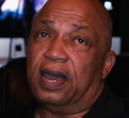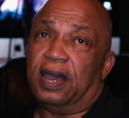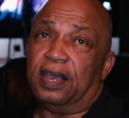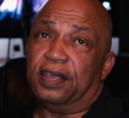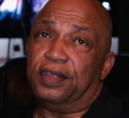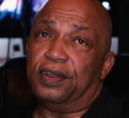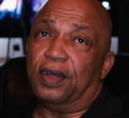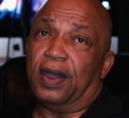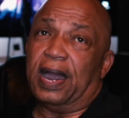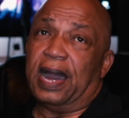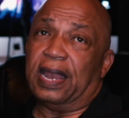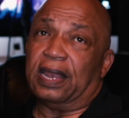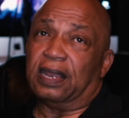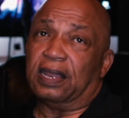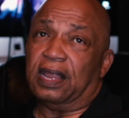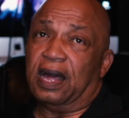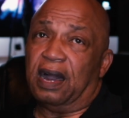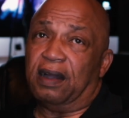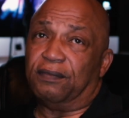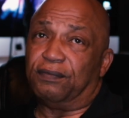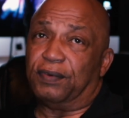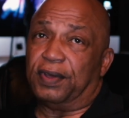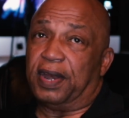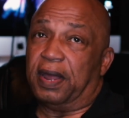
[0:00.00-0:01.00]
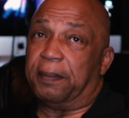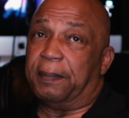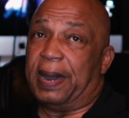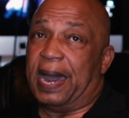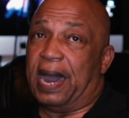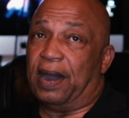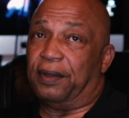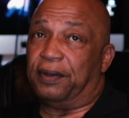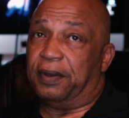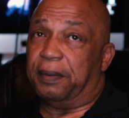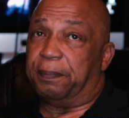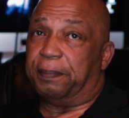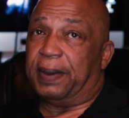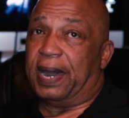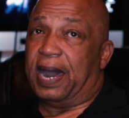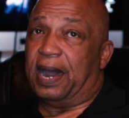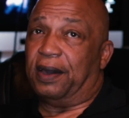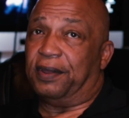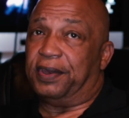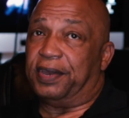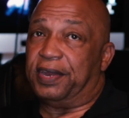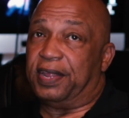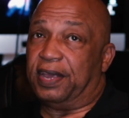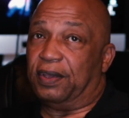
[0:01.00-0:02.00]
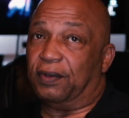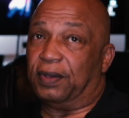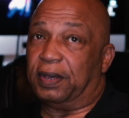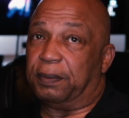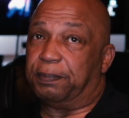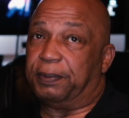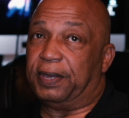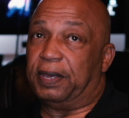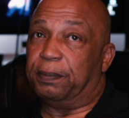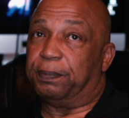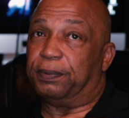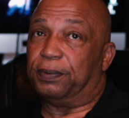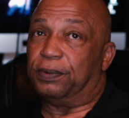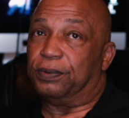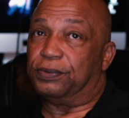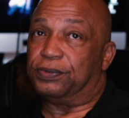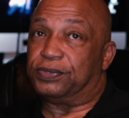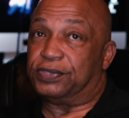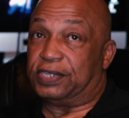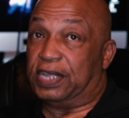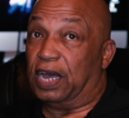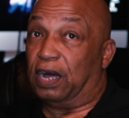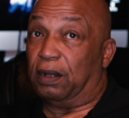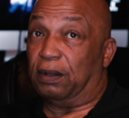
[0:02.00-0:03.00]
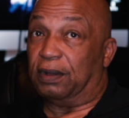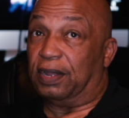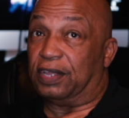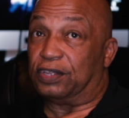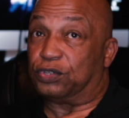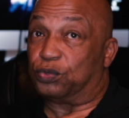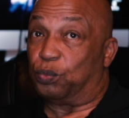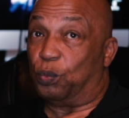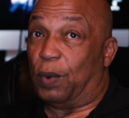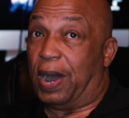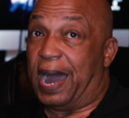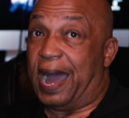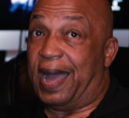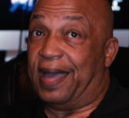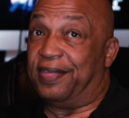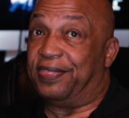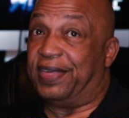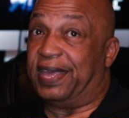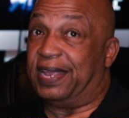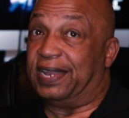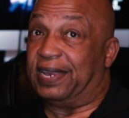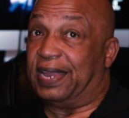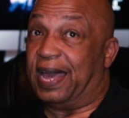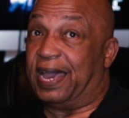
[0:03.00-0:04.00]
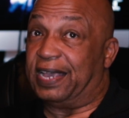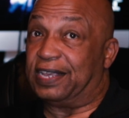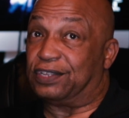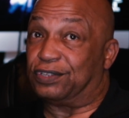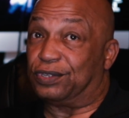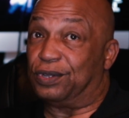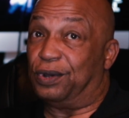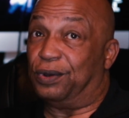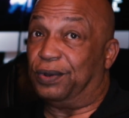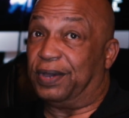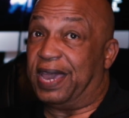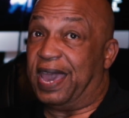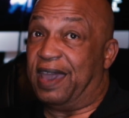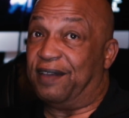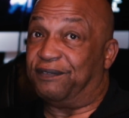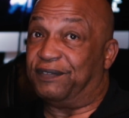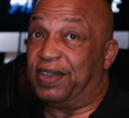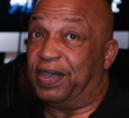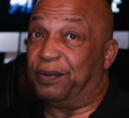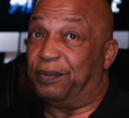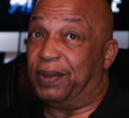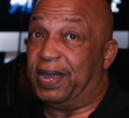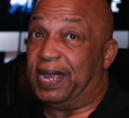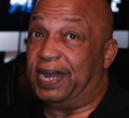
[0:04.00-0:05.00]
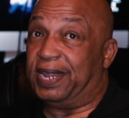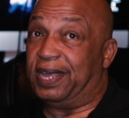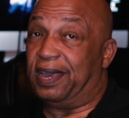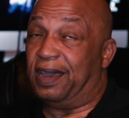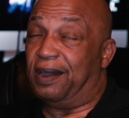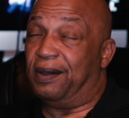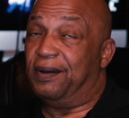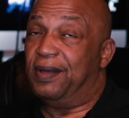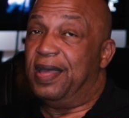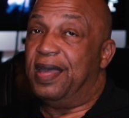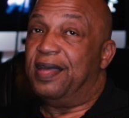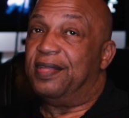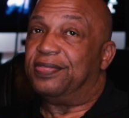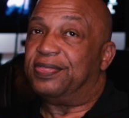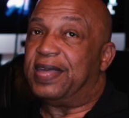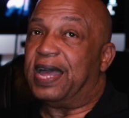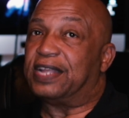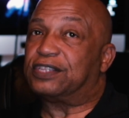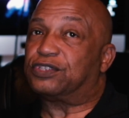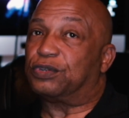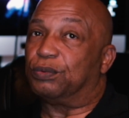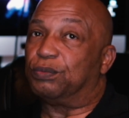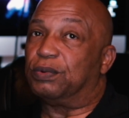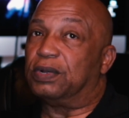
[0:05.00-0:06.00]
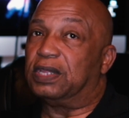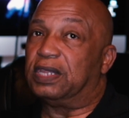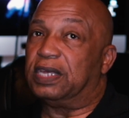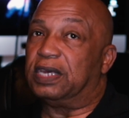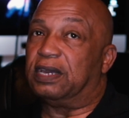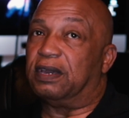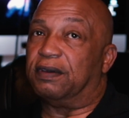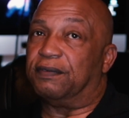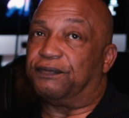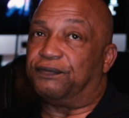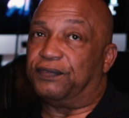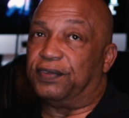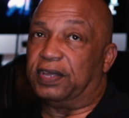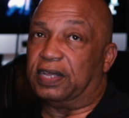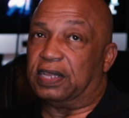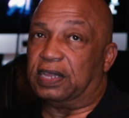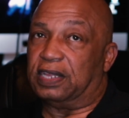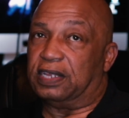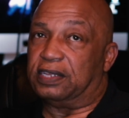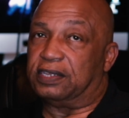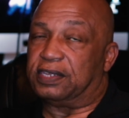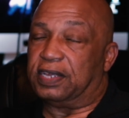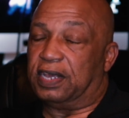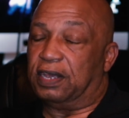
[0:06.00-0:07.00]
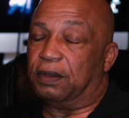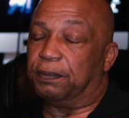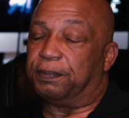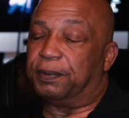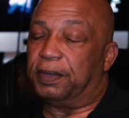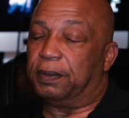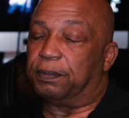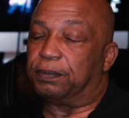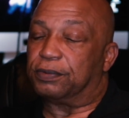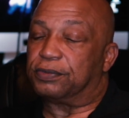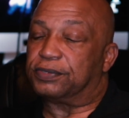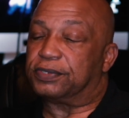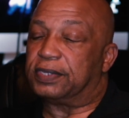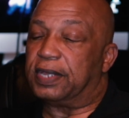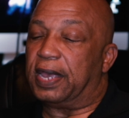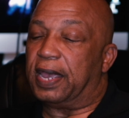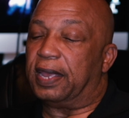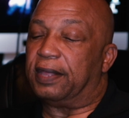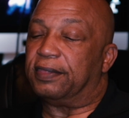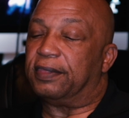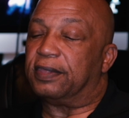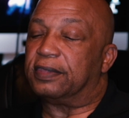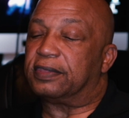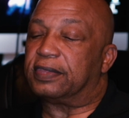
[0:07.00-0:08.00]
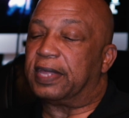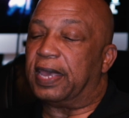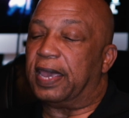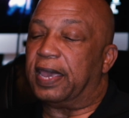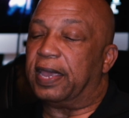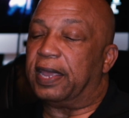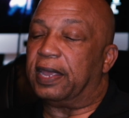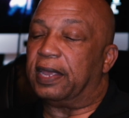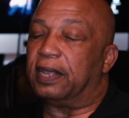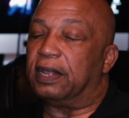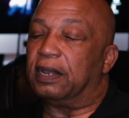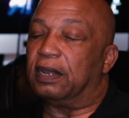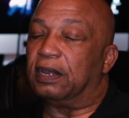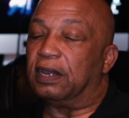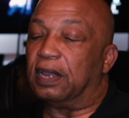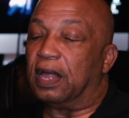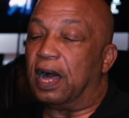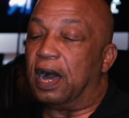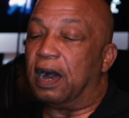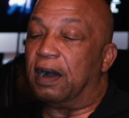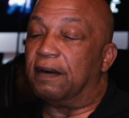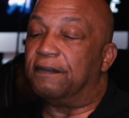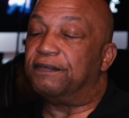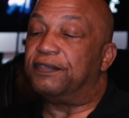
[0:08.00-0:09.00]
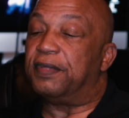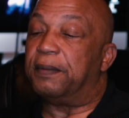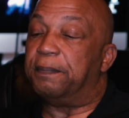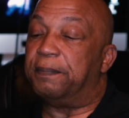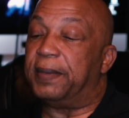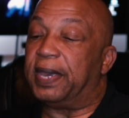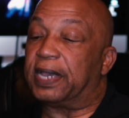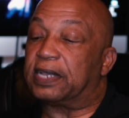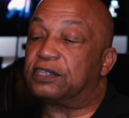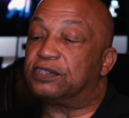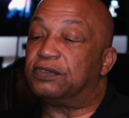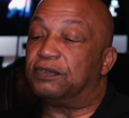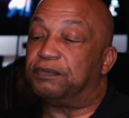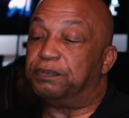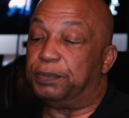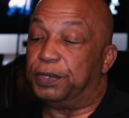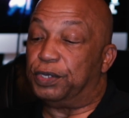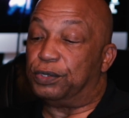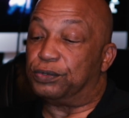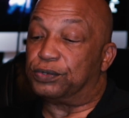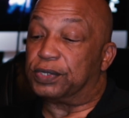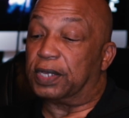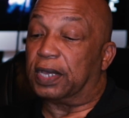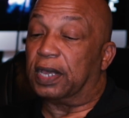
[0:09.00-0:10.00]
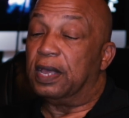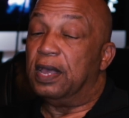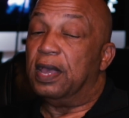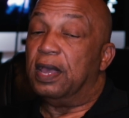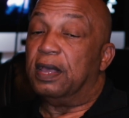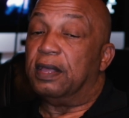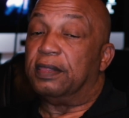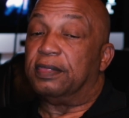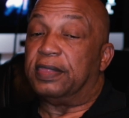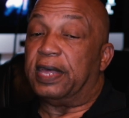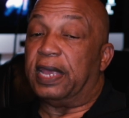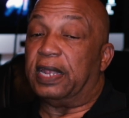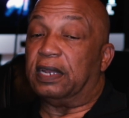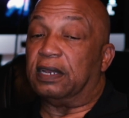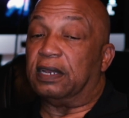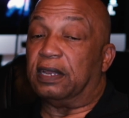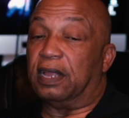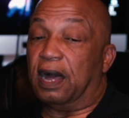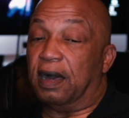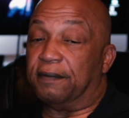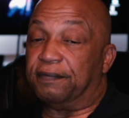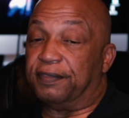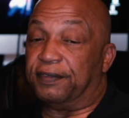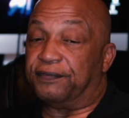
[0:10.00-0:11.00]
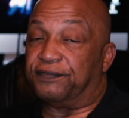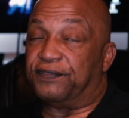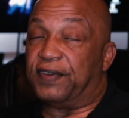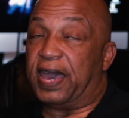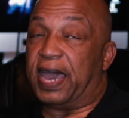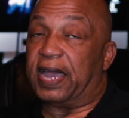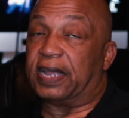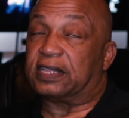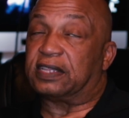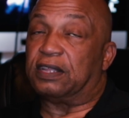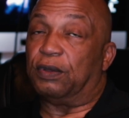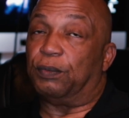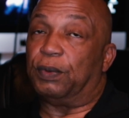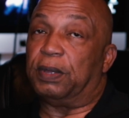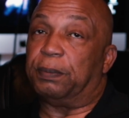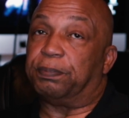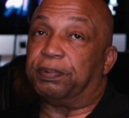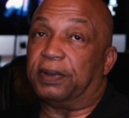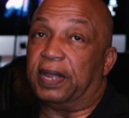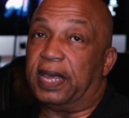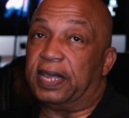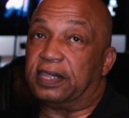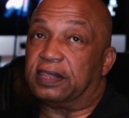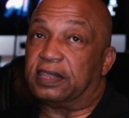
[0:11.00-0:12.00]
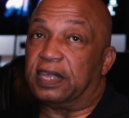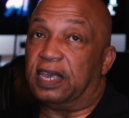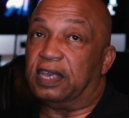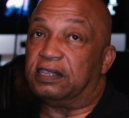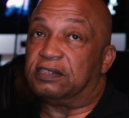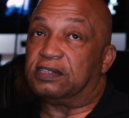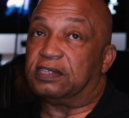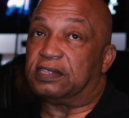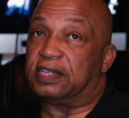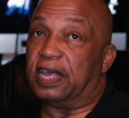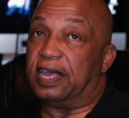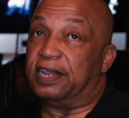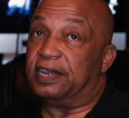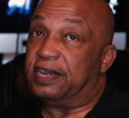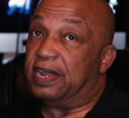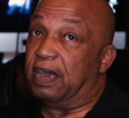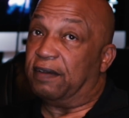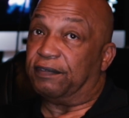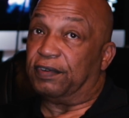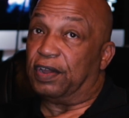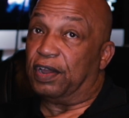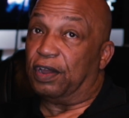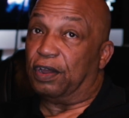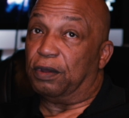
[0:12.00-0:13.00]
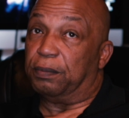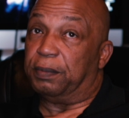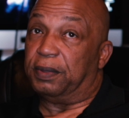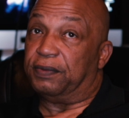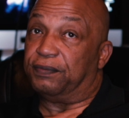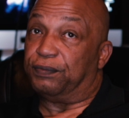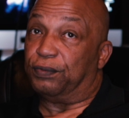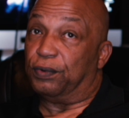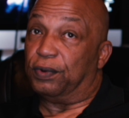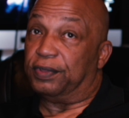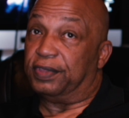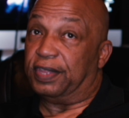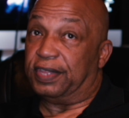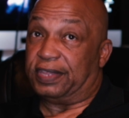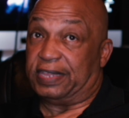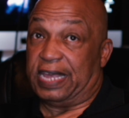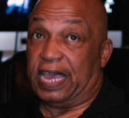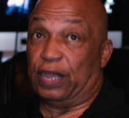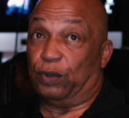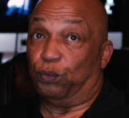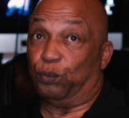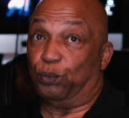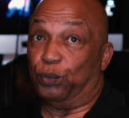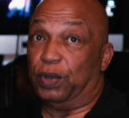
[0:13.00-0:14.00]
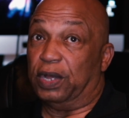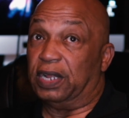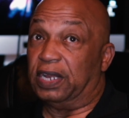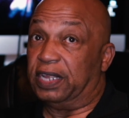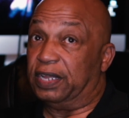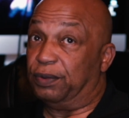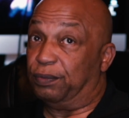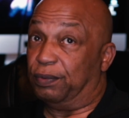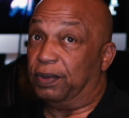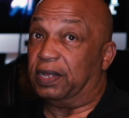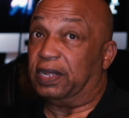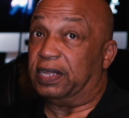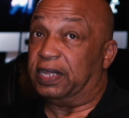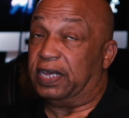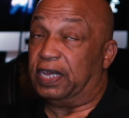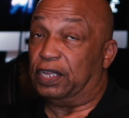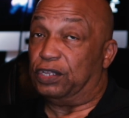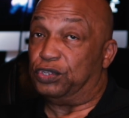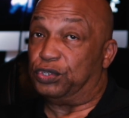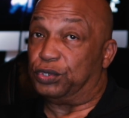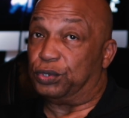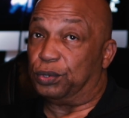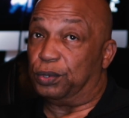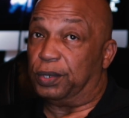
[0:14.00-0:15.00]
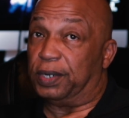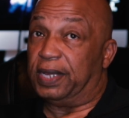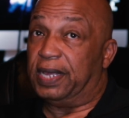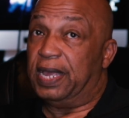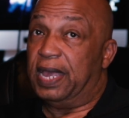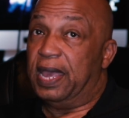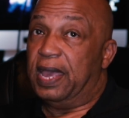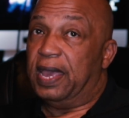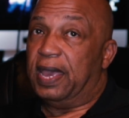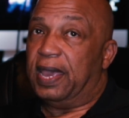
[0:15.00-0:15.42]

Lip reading: You know, I love when I'm out and about and hearing people tell us why they like Soul Cafe Radio. That's a really good feeling to hear people say that they love the mix of music. They love the fact that we play things that they'd never heard before that they really, really enjoy.